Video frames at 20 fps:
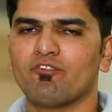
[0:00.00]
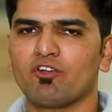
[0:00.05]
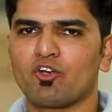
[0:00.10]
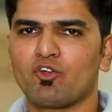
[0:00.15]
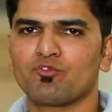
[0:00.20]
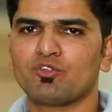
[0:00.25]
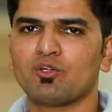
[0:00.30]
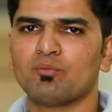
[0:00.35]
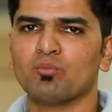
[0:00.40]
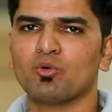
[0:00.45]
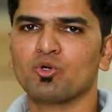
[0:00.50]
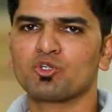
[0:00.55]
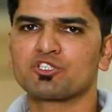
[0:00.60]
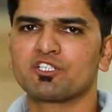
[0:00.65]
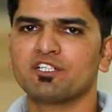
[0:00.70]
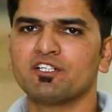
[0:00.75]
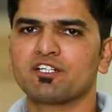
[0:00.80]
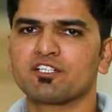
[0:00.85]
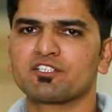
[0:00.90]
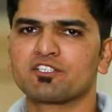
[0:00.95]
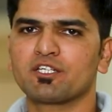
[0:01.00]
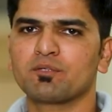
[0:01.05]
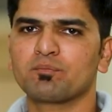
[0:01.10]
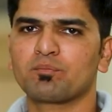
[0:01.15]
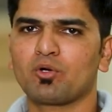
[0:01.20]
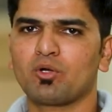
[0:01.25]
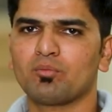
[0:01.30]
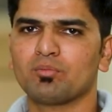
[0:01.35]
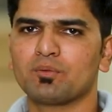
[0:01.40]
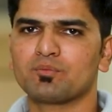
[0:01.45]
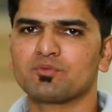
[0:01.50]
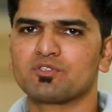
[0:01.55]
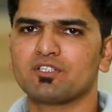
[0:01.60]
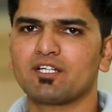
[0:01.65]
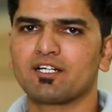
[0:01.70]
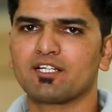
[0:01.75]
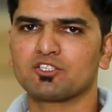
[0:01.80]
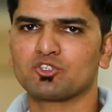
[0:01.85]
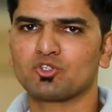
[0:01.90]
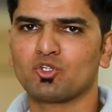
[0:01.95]
One of the most interesting problems
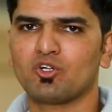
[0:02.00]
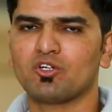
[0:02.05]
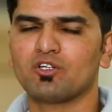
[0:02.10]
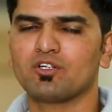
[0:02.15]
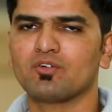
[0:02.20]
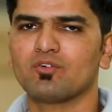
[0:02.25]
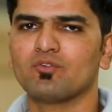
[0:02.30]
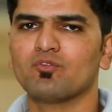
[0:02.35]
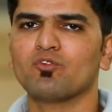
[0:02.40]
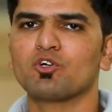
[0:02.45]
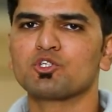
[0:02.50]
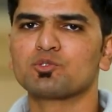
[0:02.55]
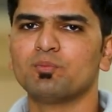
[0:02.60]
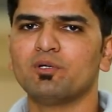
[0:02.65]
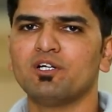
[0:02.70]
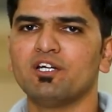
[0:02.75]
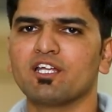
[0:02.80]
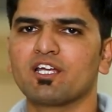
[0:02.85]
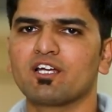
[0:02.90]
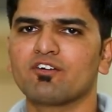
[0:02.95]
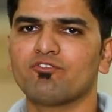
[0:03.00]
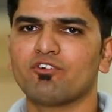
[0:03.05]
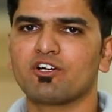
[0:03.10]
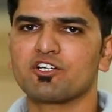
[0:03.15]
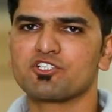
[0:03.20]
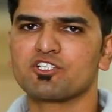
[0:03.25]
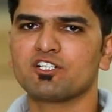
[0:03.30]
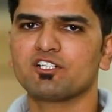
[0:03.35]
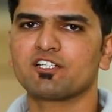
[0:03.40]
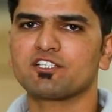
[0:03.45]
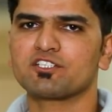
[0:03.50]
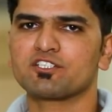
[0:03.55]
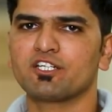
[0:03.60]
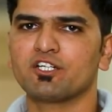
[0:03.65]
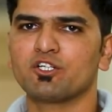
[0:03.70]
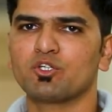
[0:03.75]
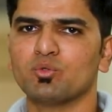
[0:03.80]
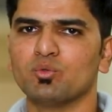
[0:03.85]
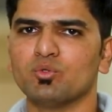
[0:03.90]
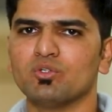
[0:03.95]
that I solved was building a functional
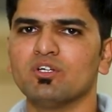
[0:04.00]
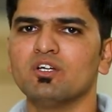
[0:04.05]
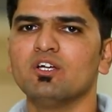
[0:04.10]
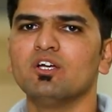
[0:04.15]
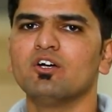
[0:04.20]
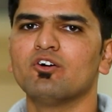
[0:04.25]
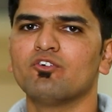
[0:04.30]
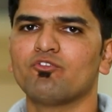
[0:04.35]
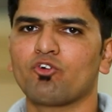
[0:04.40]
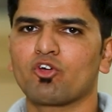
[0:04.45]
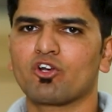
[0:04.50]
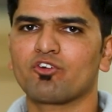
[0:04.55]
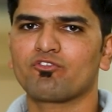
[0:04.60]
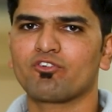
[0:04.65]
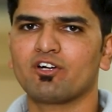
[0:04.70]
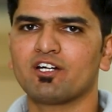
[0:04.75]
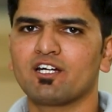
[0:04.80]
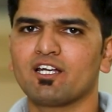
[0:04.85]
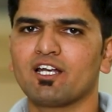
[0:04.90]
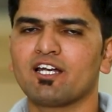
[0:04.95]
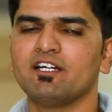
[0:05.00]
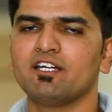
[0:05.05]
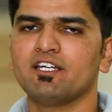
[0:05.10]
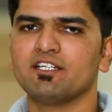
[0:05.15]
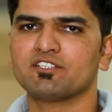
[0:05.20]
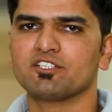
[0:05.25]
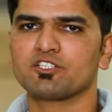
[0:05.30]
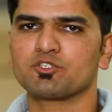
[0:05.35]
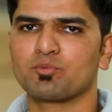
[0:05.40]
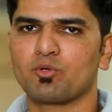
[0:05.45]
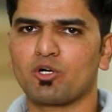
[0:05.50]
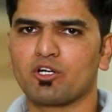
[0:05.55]
testing tool for a frontline TCS